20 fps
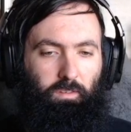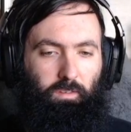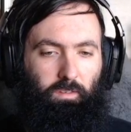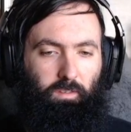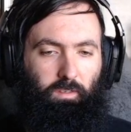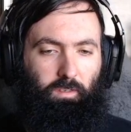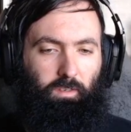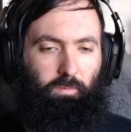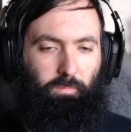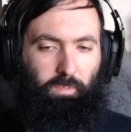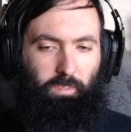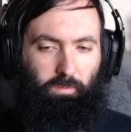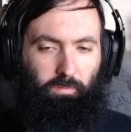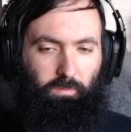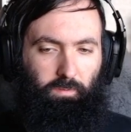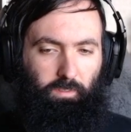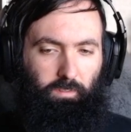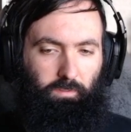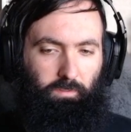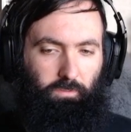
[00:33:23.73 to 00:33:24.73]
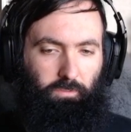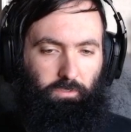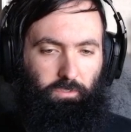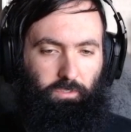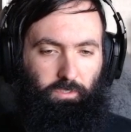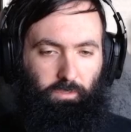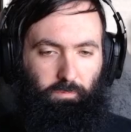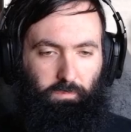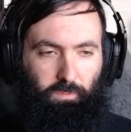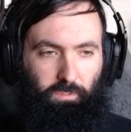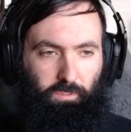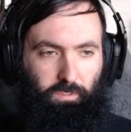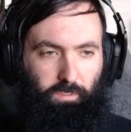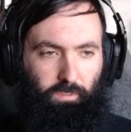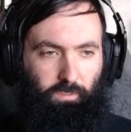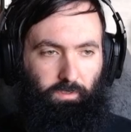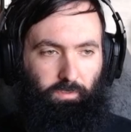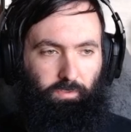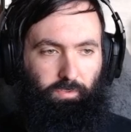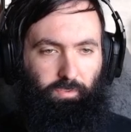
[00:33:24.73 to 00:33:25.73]
Oh um, man, we're gonna lose so much
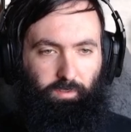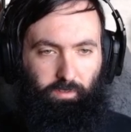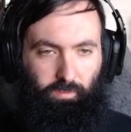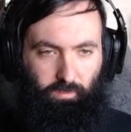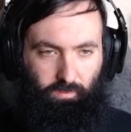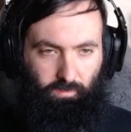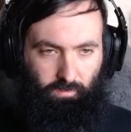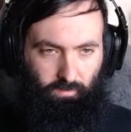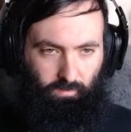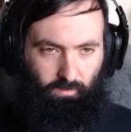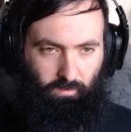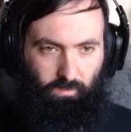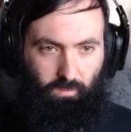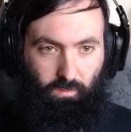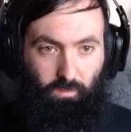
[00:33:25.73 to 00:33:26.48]
health though.